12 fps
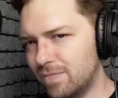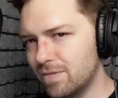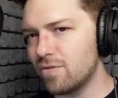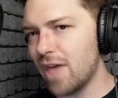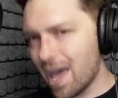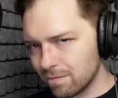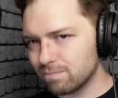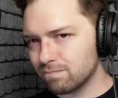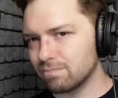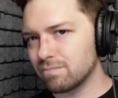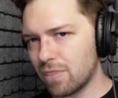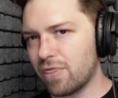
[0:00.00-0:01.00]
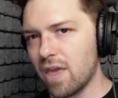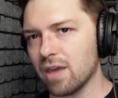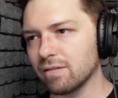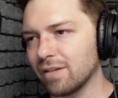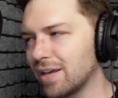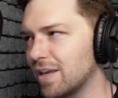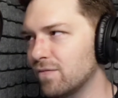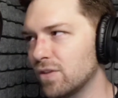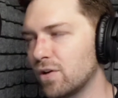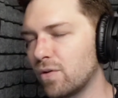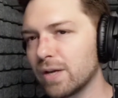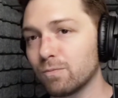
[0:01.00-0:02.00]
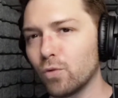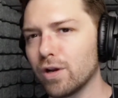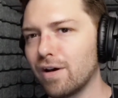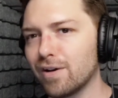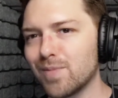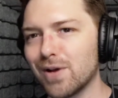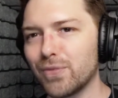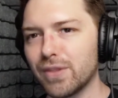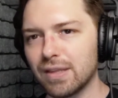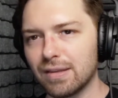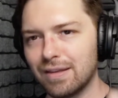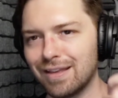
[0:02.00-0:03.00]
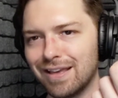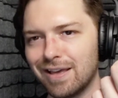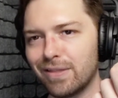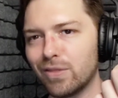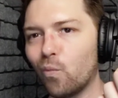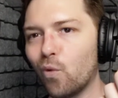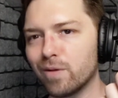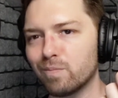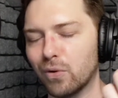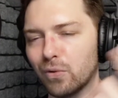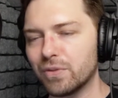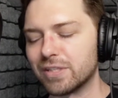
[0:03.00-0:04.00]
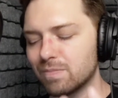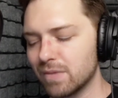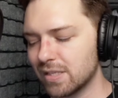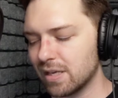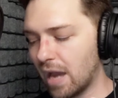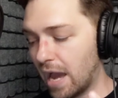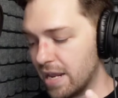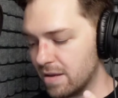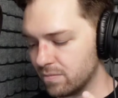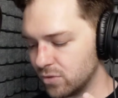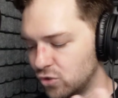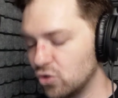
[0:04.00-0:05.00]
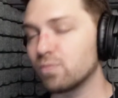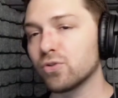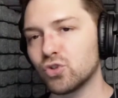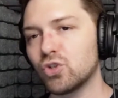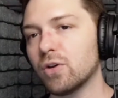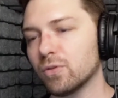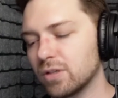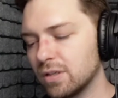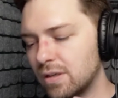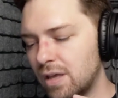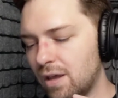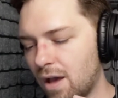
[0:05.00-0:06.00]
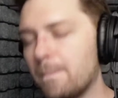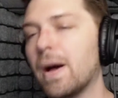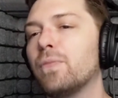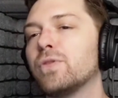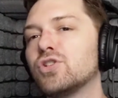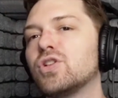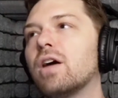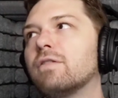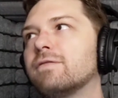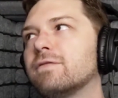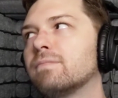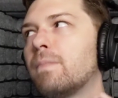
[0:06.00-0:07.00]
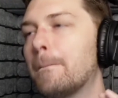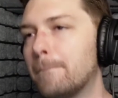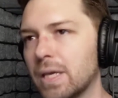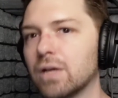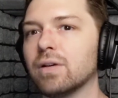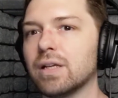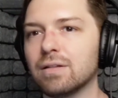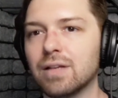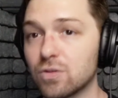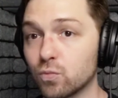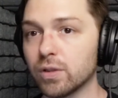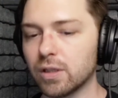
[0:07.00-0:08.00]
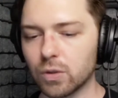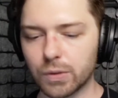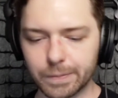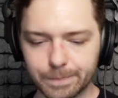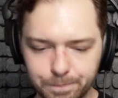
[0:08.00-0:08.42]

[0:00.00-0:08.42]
that thing. Like, even though I went on about the one bolt that's missing, I am super stoked about the shelf, period. It's really cool.